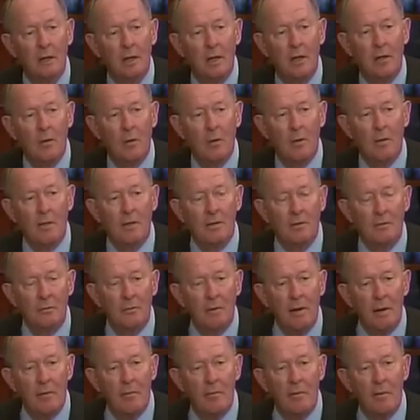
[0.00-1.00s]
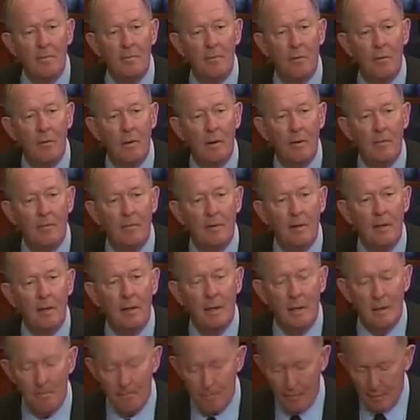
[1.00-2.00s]
according to a report
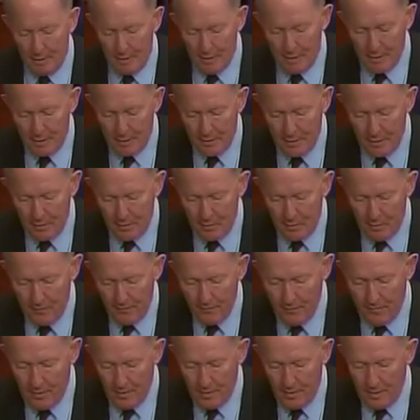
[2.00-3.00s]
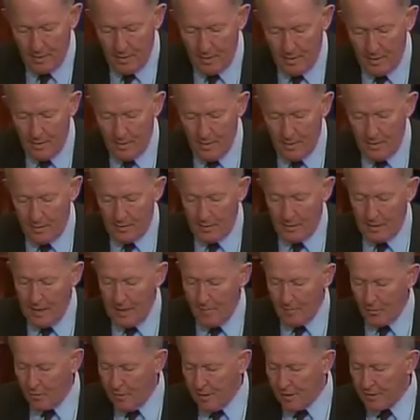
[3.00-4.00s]
in Politico. The
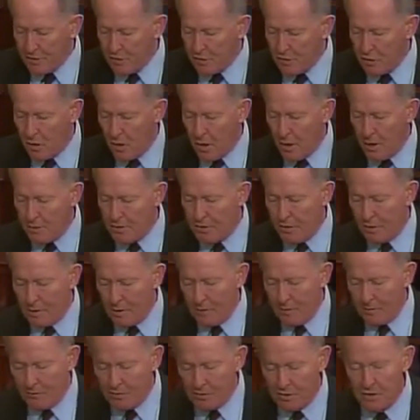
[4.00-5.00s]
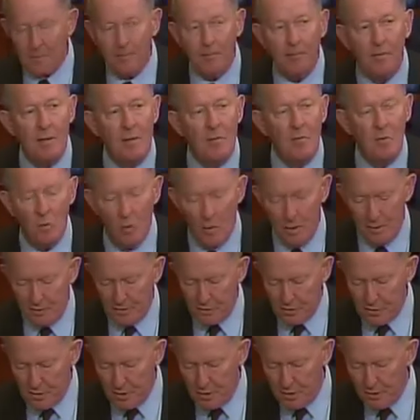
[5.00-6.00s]
Democrats charge that under the Supreme Court
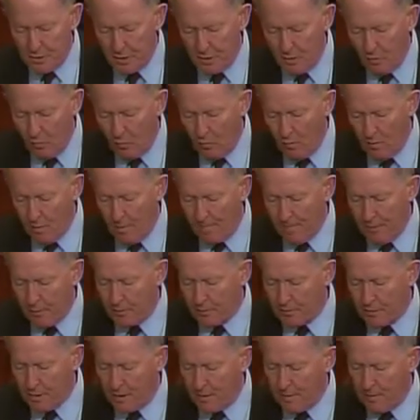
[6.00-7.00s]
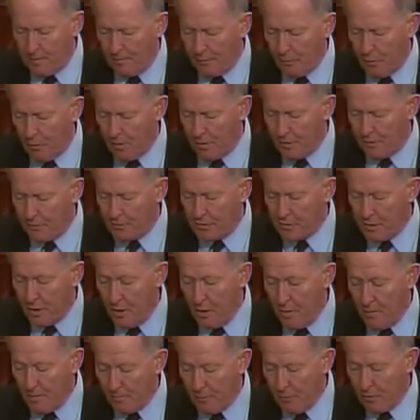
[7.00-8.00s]
decision, an employer's
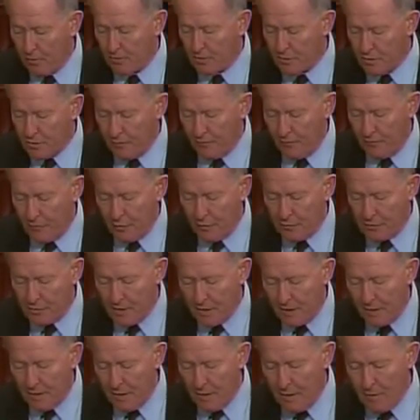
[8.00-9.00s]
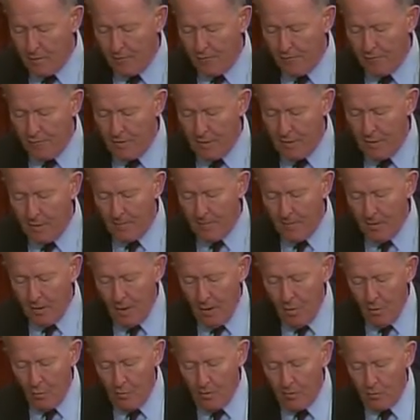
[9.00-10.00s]
personal views can interfere
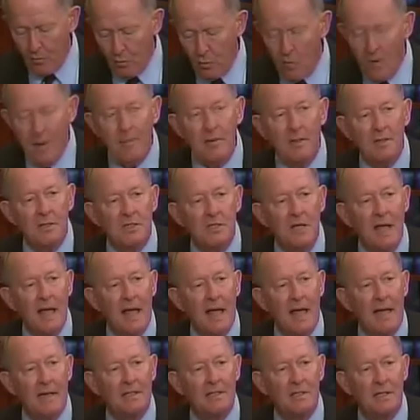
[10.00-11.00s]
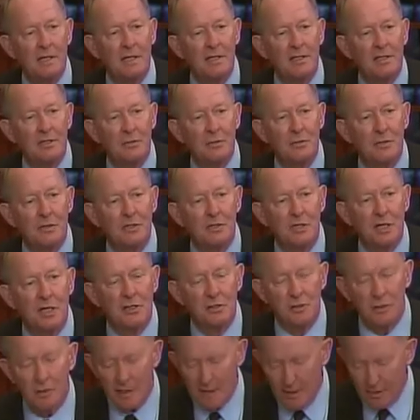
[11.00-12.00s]
with women's access to
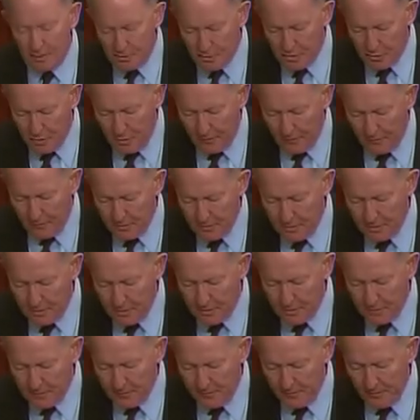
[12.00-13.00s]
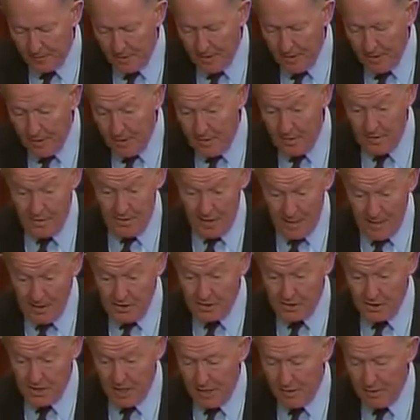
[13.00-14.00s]
essential health services. They
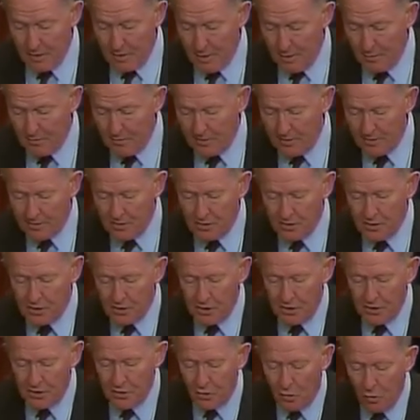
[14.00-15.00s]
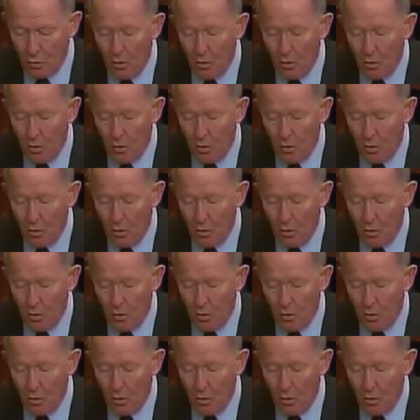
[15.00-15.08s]
say that under this decision,